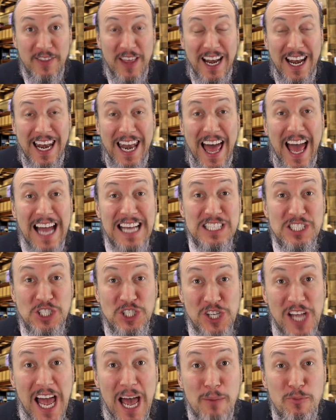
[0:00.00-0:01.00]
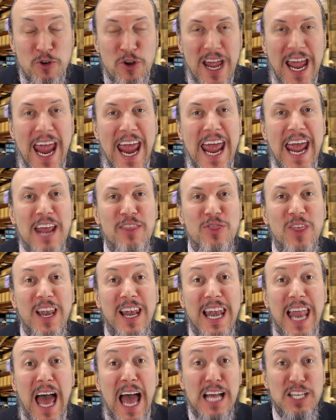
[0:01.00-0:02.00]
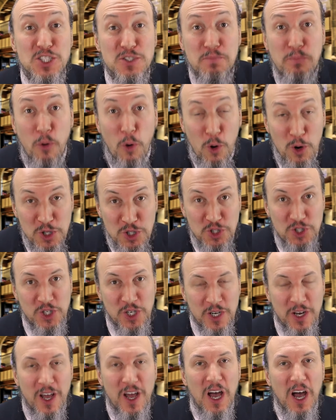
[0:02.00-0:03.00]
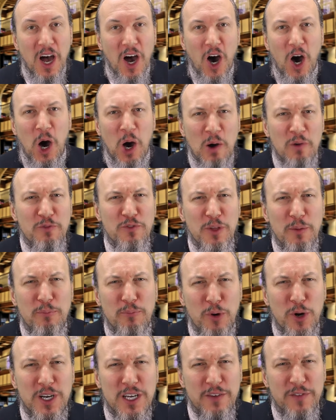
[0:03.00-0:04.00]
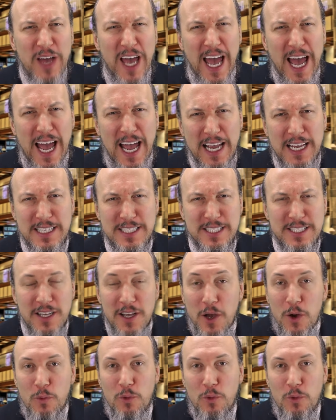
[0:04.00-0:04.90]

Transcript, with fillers: the last chapter and the last portion of the book of Acts.